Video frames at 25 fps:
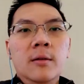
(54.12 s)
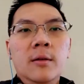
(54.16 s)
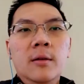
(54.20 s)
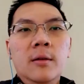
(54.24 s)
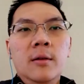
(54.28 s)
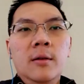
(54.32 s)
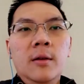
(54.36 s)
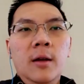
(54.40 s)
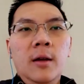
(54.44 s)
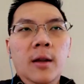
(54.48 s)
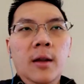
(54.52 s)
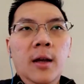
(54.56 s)

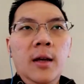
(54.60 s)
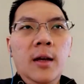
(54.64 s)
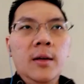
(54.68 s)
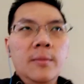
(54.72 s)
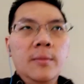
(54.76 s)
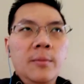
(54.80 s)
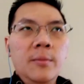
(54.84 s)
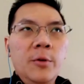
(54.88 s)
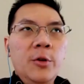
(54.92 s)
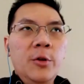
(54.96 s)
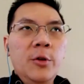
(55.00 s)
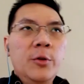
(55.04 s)
A lot of
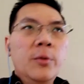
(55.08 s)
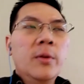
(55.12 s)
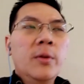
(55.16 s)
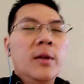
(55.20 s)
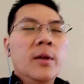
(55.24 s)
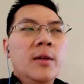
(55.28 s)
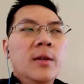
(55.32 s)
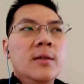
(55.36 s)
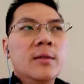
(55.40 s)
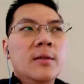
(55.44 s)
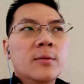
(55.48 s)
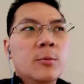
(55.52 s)
new
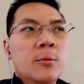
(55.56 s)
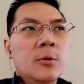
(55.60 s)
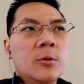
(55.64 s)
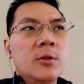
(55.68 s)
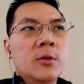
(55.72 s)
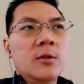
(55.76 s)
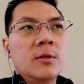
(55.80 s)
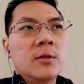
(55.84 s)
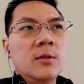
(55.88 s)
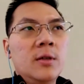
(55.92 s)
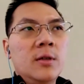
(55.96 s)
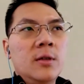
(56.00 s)
things
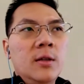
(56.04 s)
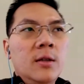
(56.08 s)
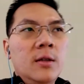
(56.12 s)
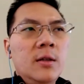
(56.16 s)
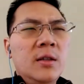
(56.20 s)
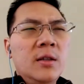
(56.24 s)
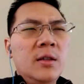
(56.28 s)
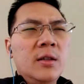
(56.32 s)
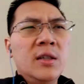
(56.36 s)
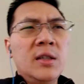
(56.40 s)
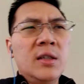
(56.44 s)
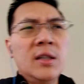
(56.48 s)
was in
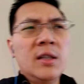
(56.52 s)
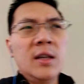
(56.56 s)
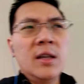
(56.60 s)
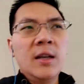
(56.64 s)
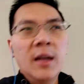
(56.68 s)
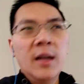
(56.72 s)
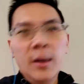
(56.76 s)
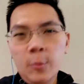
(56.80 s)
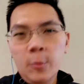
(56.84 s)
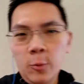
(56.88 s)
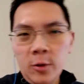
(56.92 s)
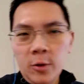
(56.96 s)
the
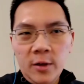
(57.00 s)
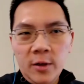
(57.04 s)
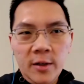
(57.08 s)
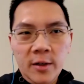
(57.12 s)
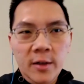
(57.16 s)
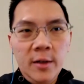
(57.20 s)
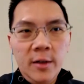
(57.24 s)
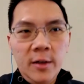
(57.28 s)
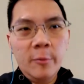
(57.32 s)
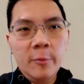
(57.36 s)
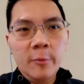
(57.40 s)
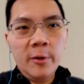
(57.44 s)

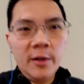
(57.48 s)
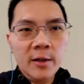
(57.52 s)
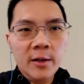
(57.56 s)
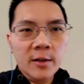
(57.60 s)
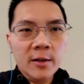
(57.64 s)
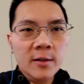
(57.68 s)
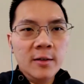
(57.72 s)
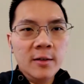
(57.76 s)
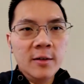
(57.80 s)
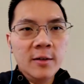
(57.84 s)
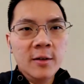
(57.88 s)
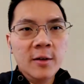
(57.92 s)
networking arena
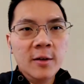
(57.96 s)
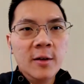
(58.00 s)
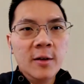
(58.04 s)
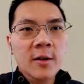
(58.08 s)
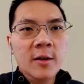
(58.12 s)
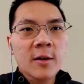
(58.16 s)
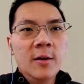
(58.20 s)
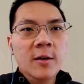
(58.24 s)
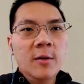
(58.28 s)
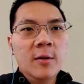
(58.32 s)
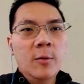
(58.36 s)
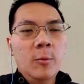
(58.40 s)

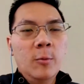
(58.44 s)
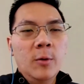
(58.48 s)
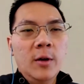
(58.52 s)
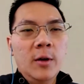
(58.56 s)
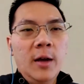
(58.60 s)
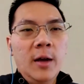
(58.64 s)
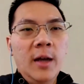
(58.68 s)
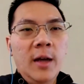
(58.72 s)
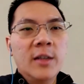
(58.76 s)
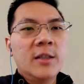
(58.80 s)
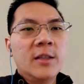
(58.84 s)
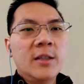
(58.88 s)
where
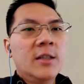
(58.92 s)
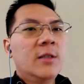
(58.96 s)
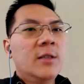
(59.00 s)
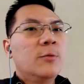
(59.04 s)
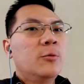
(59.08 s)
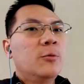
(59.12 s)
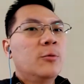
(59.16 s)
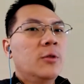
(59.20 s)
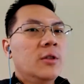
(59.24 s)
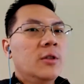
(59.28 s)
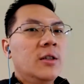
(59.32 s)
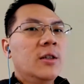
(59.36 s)
I didn't
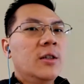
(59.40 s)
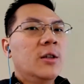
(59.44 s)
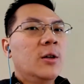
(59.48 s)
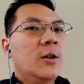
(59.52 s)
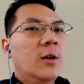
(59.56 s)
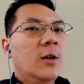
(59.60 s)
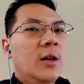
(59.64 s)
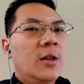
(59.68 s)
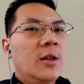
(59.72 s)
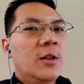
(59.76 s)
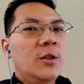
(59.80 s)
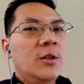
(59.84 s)
really know
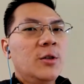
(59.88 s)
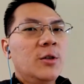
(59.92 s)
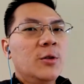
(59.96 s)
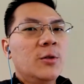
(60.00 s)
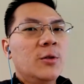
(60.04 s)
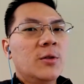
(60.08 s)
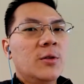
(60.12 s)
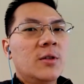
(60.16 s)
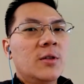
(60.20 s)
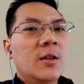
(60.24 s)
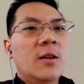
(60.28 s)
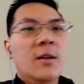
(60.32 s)
how to
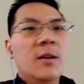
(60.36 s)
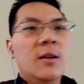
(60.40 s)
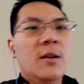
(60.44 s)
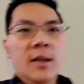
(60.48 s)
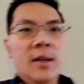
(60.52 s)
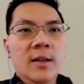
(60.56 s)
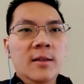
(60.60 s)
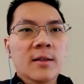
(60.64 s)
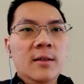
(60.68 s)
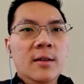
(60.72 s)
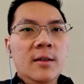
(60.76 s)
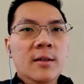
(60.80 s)
use
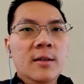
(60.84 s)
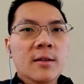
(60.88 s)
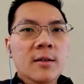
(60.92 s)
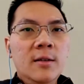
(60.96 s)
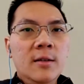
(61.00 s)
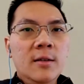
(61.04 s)
LinkedIn